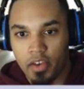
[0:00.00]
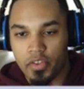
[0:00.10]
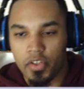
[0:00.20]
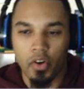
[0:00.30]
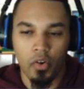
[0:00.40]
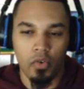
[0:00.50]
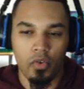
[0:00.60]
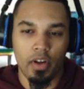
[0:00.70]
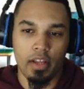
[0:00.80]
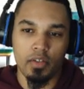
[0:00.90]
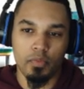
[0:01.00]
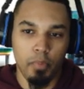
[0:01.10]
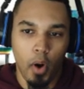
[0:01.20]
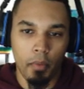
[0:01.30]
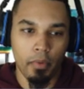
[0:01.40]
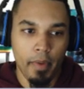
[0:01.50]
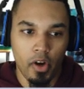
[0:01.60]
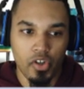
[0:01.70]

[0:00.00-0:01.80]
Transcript: So it's probably better